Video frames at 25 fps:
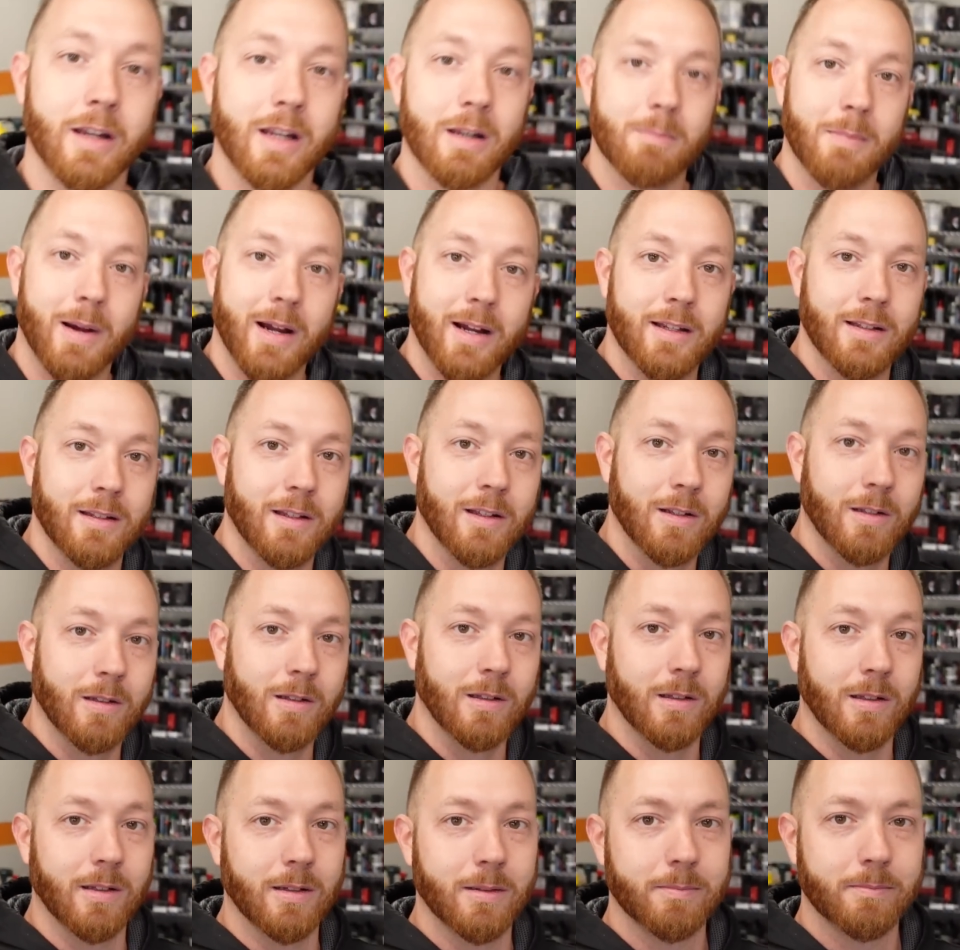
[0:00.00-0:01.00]
in my
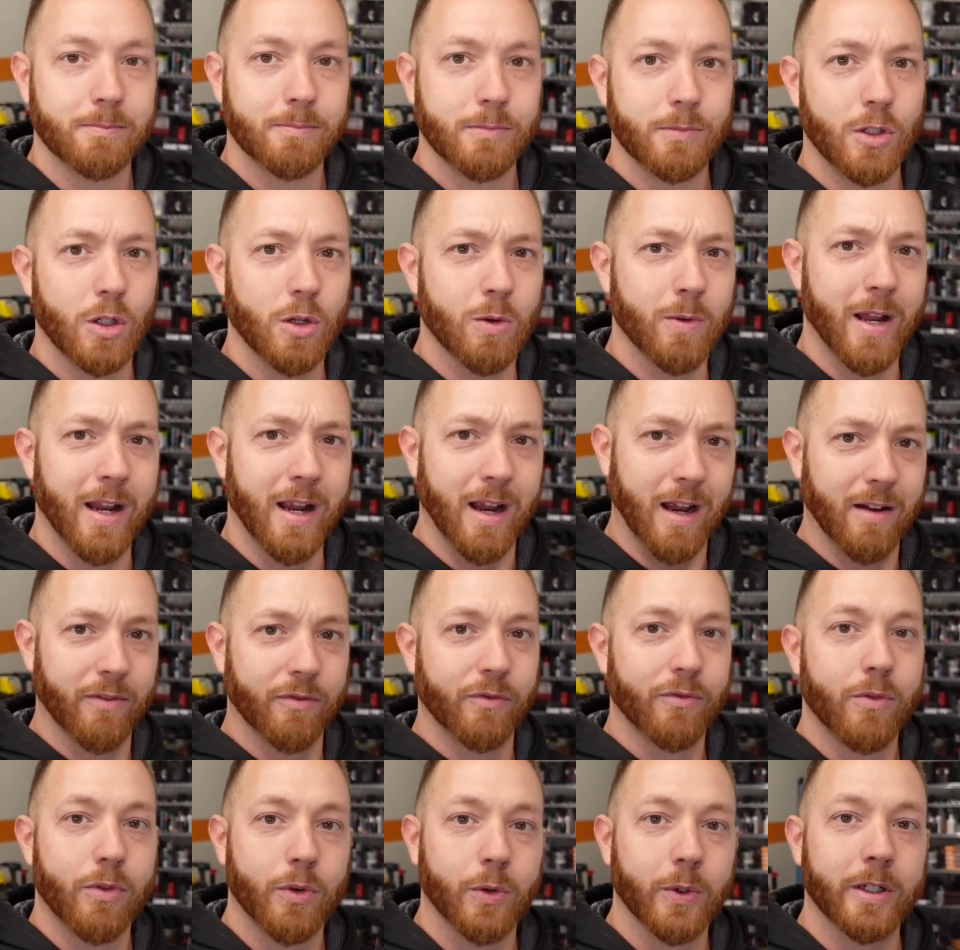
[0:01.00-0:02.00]
little
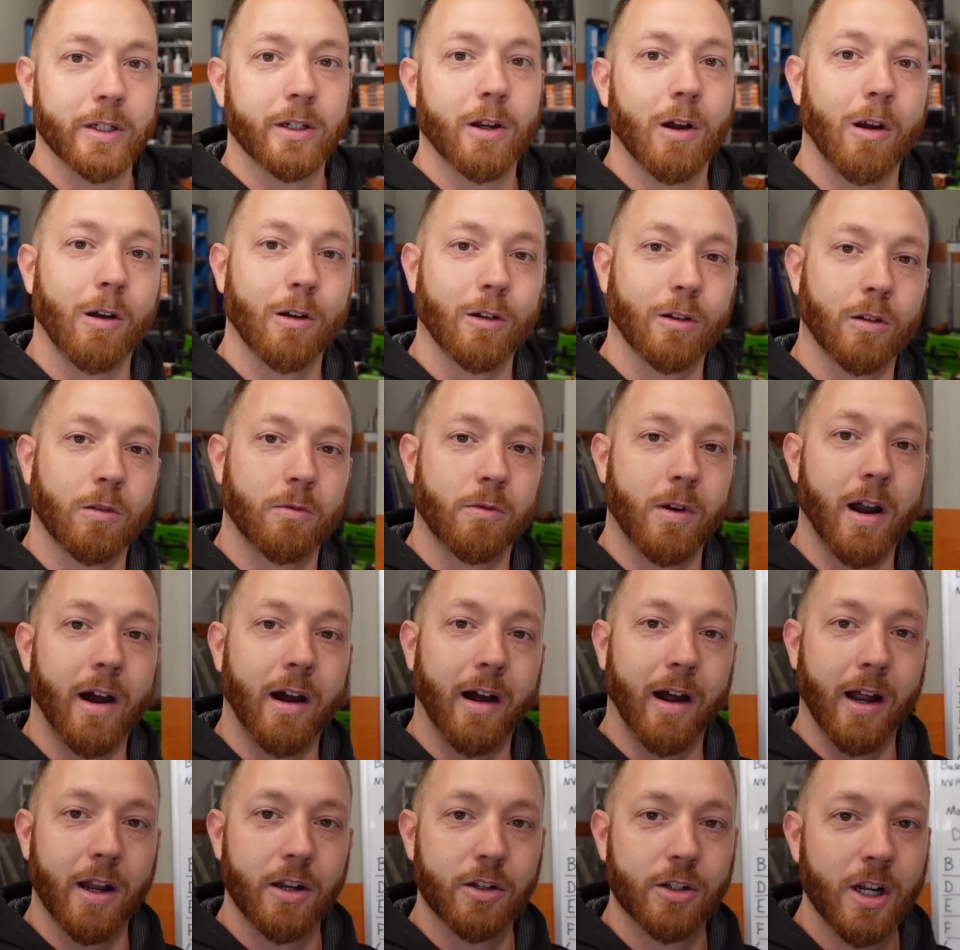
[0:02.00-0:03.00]
2.5-3 car
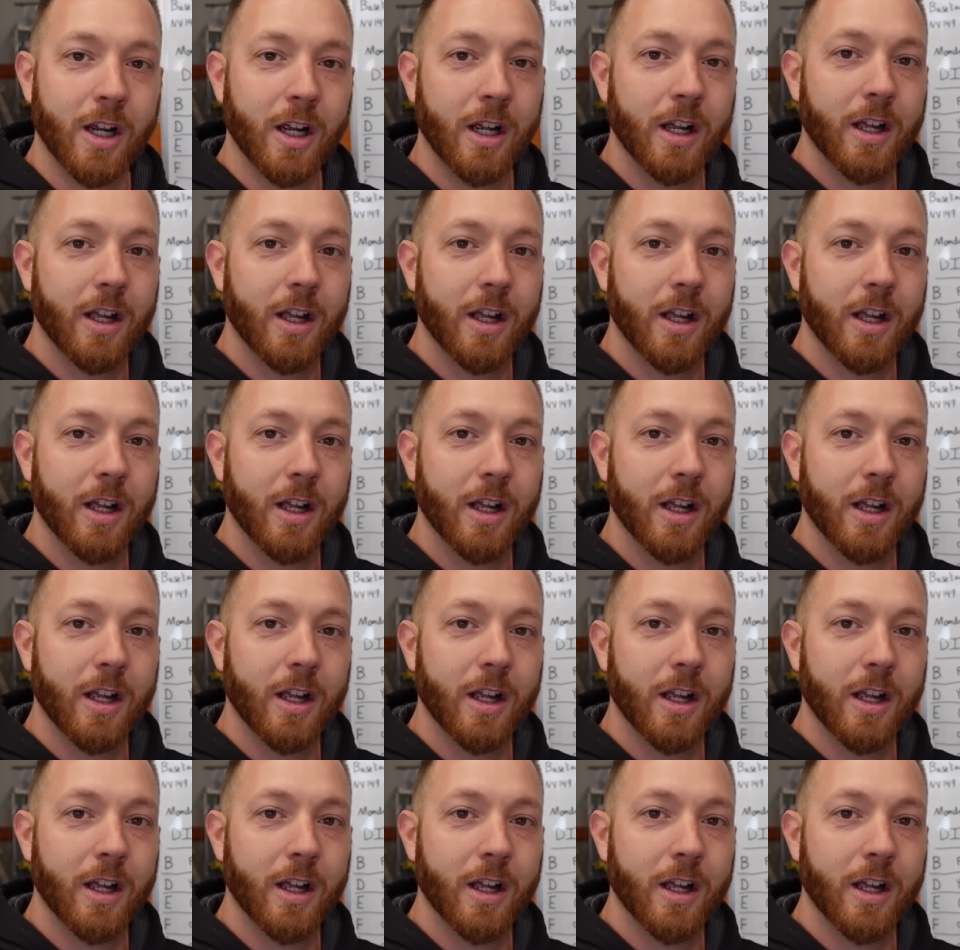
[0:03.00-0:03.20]
garage.